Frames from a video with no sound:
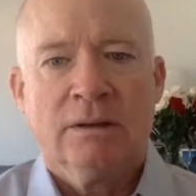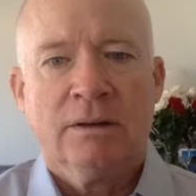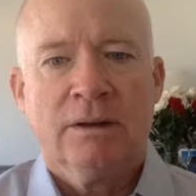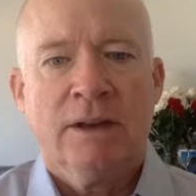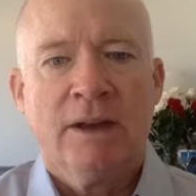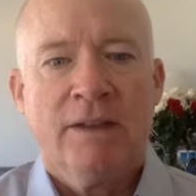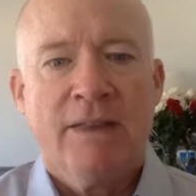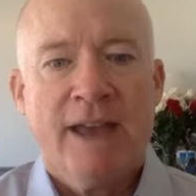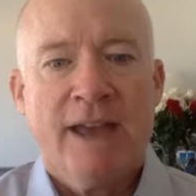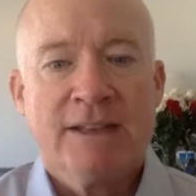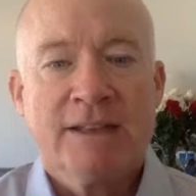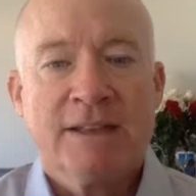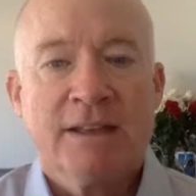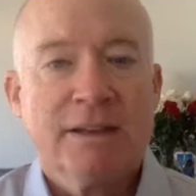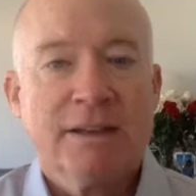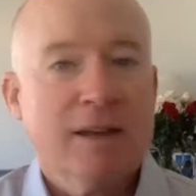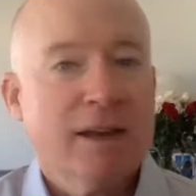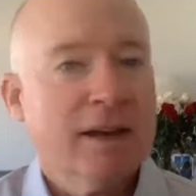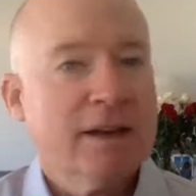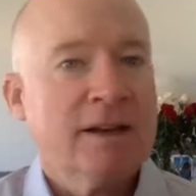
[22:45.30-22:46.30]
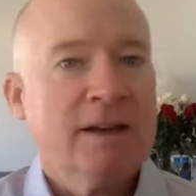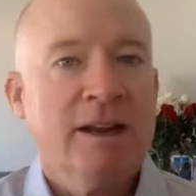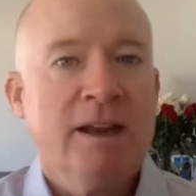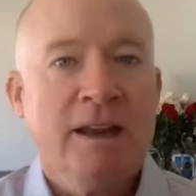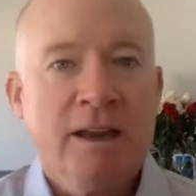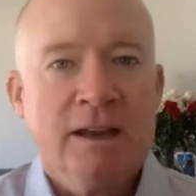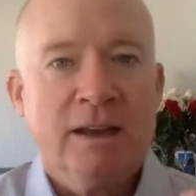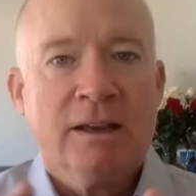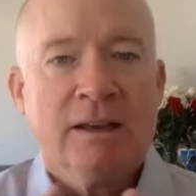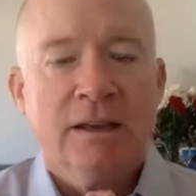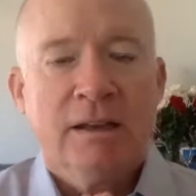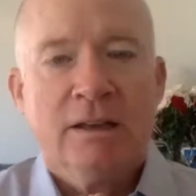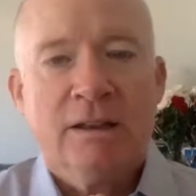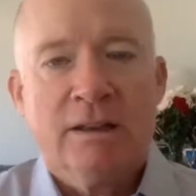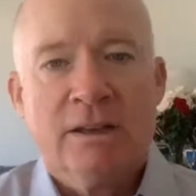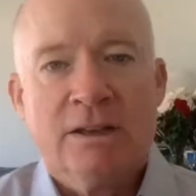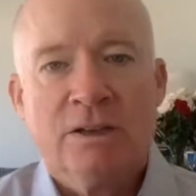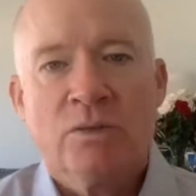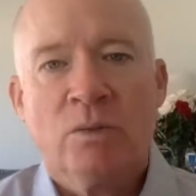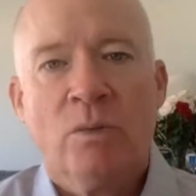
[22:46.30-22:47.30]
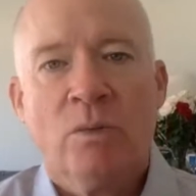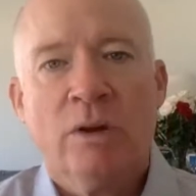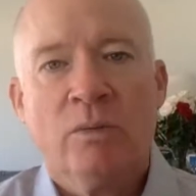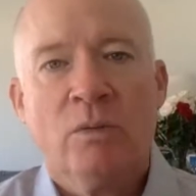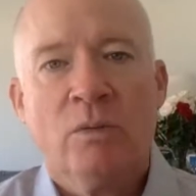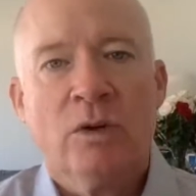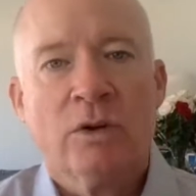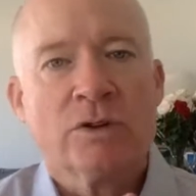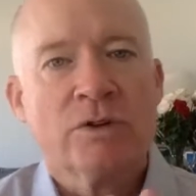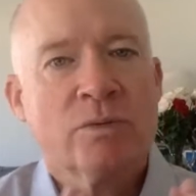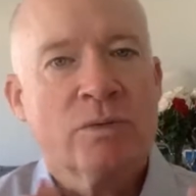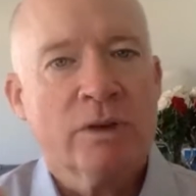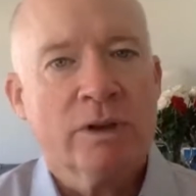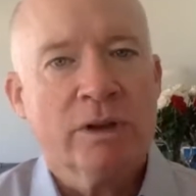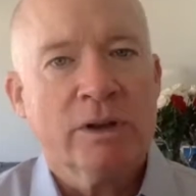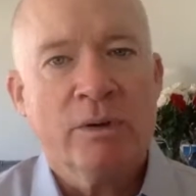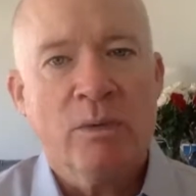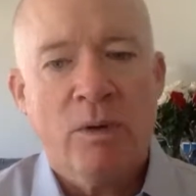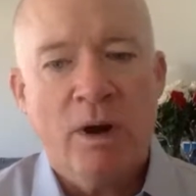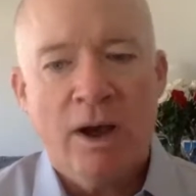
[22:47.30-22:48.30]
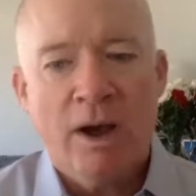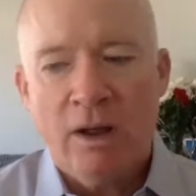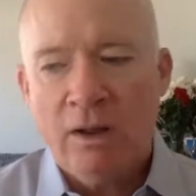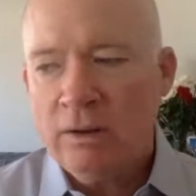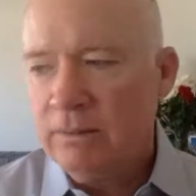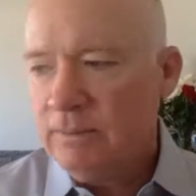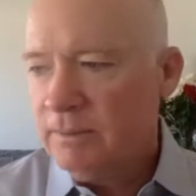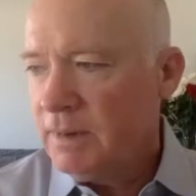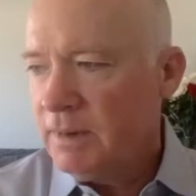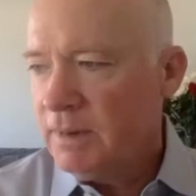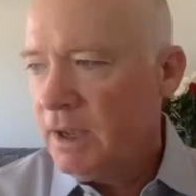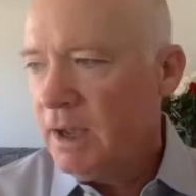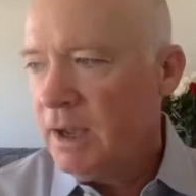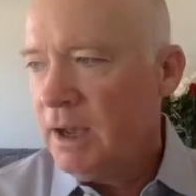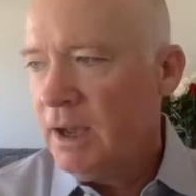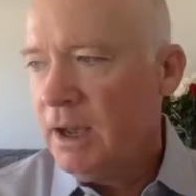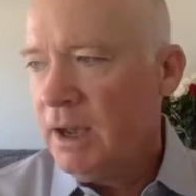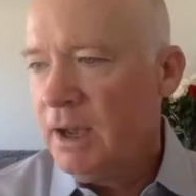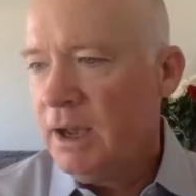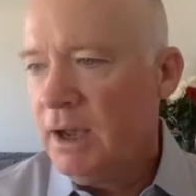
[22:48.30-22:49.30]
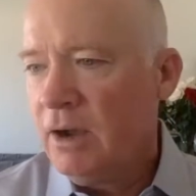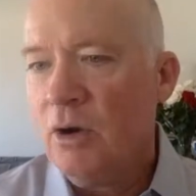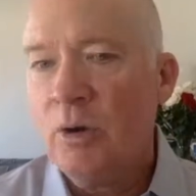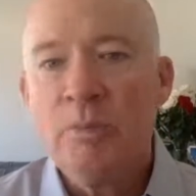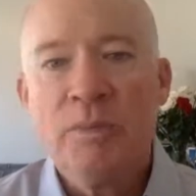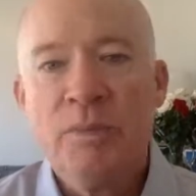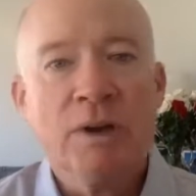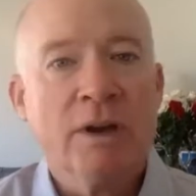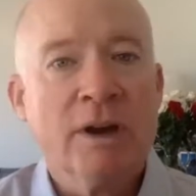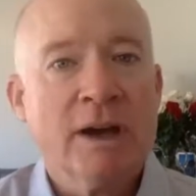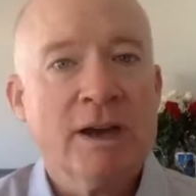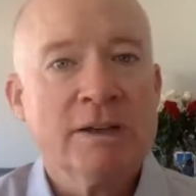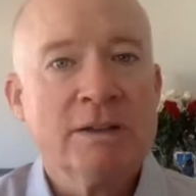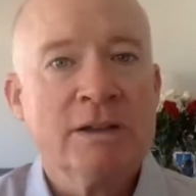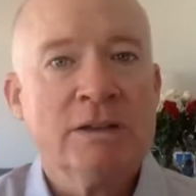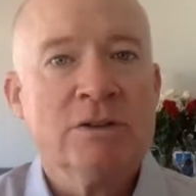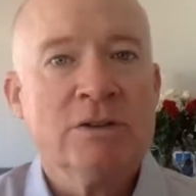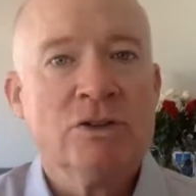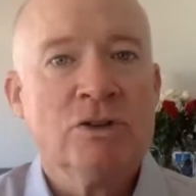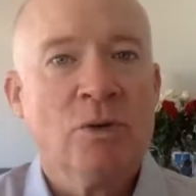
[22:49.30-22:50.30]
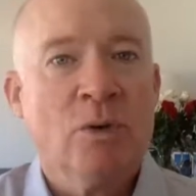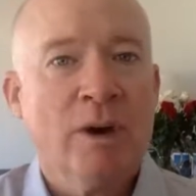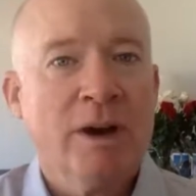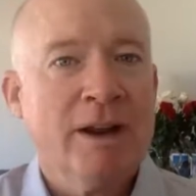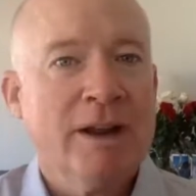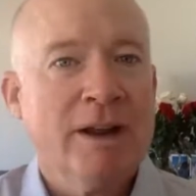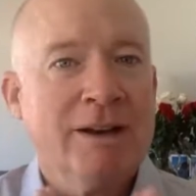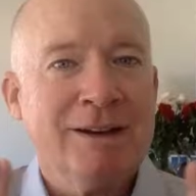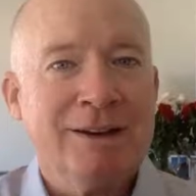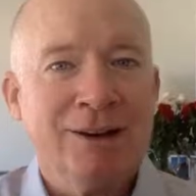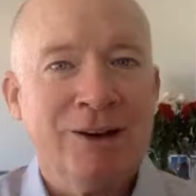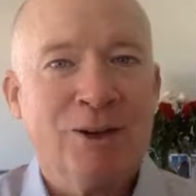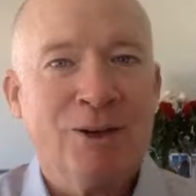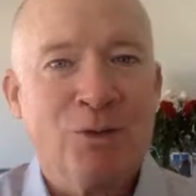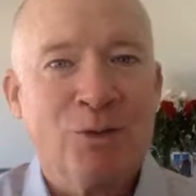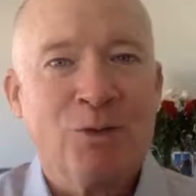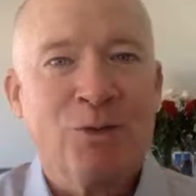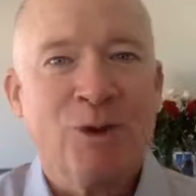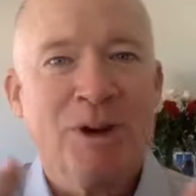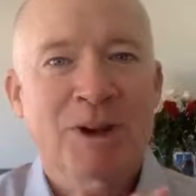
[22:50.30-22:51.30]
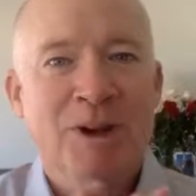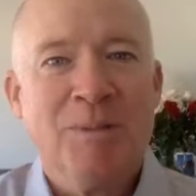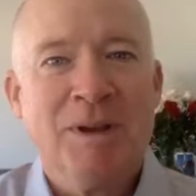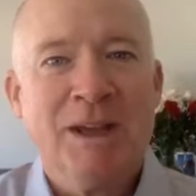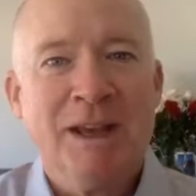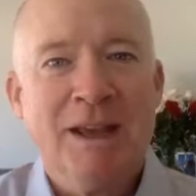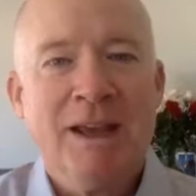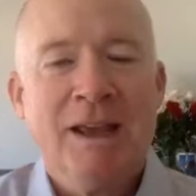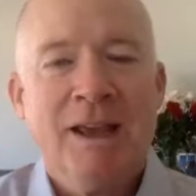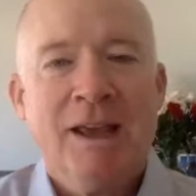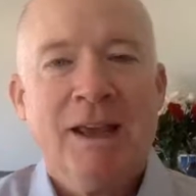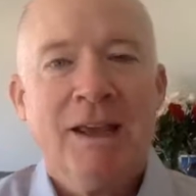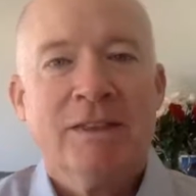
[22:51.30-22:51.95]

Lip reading: Now that's the technique. This one works really well. Hope you guys enjoyed it. Another freebie.